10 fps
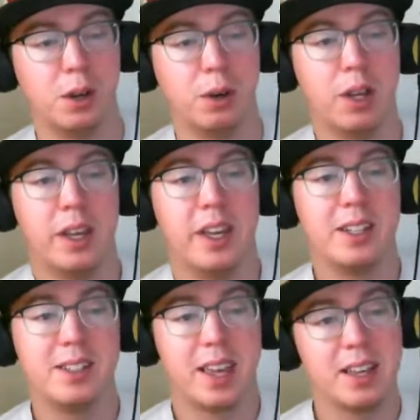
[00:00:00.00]
So
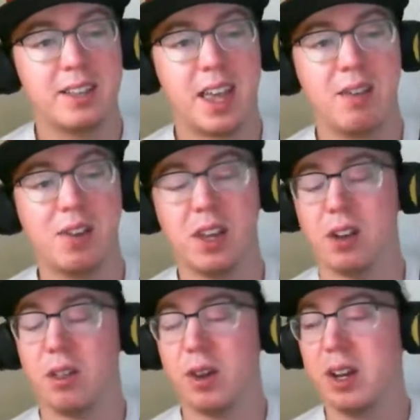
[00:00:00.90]
it's ace
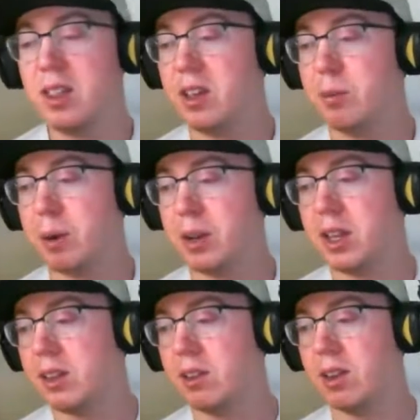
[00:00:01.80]
heavy. Are there any that you're
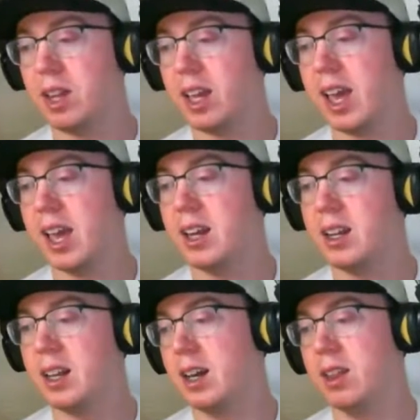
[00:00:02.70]
particularly leaning at
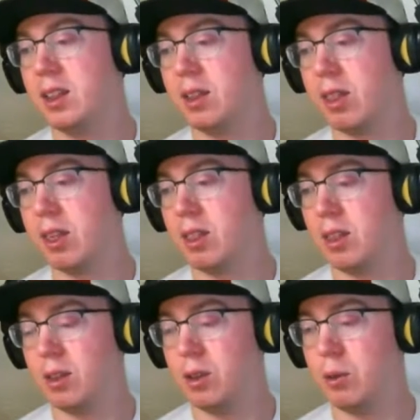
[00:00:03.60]
that you think
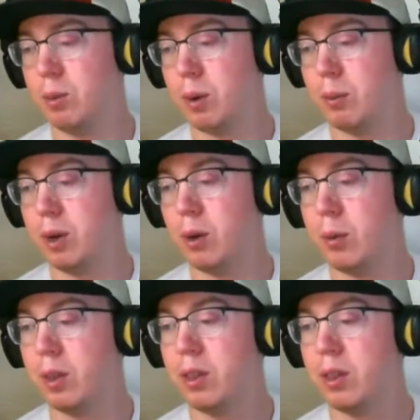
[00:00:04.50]
that you might be going with?